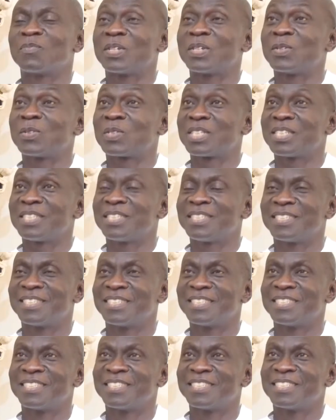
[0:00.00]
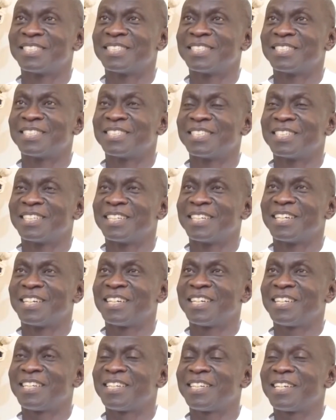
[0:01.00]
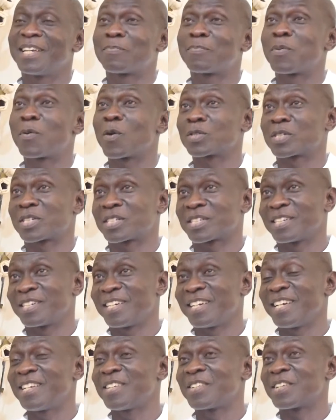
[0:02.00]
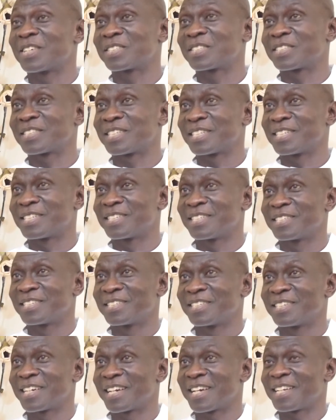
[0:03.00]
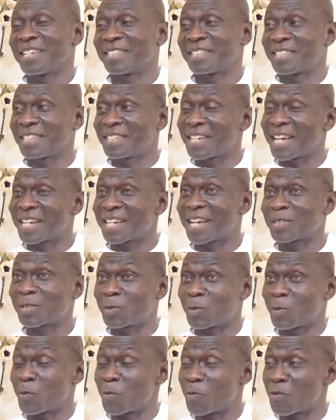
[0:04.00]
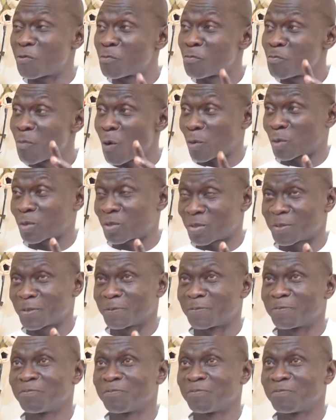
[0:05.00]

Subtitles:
You see, in the port industry, anything that has to do with port,